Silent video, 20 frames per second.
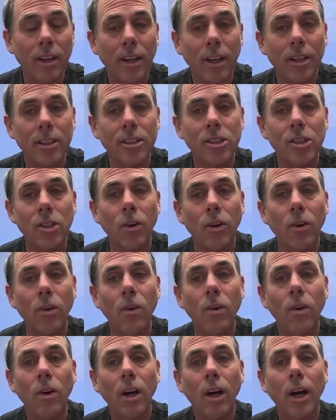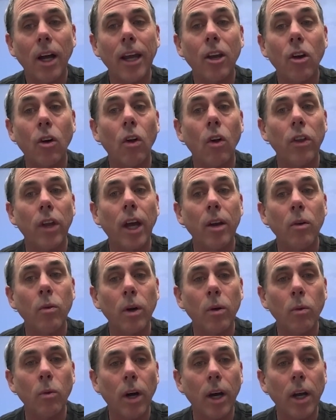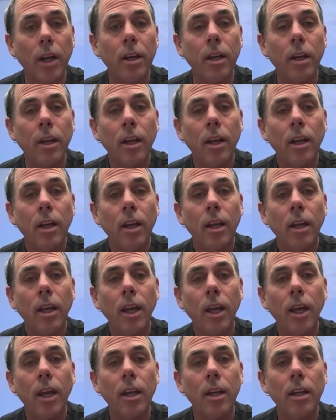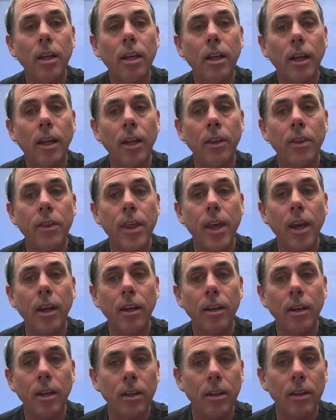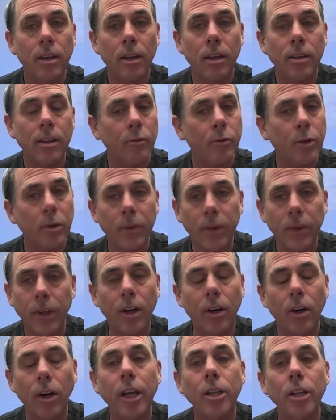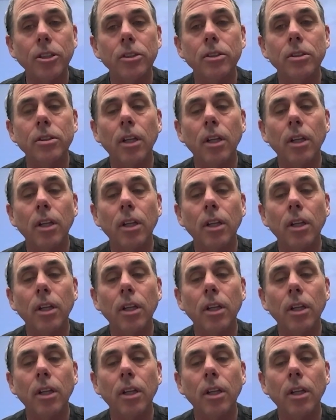And so I call 911, and I tell people they are angels.